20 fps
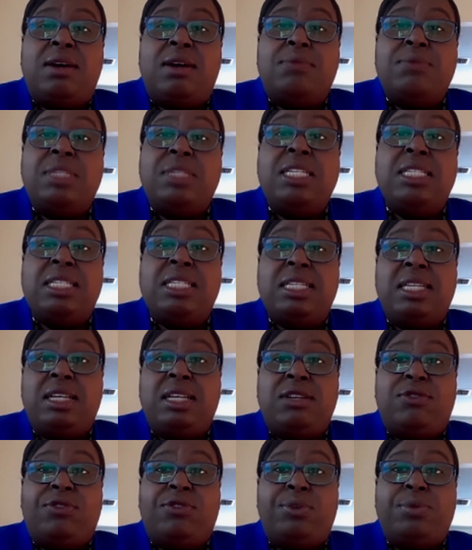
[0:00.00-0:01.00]
needed
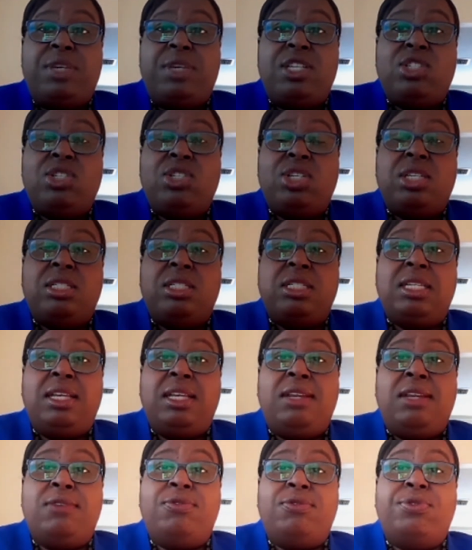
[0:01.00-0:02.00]
information to
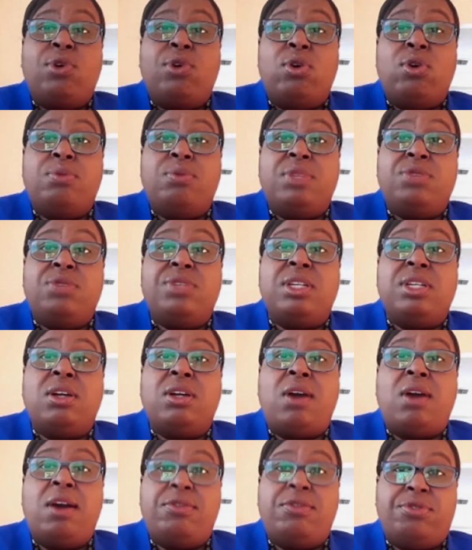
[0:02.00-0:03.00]
inform the
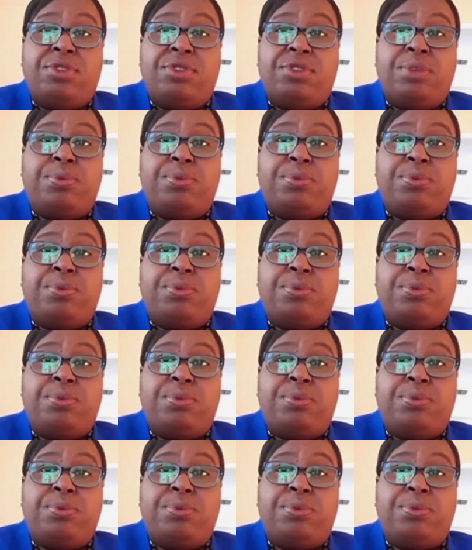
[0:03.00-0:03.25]
recovery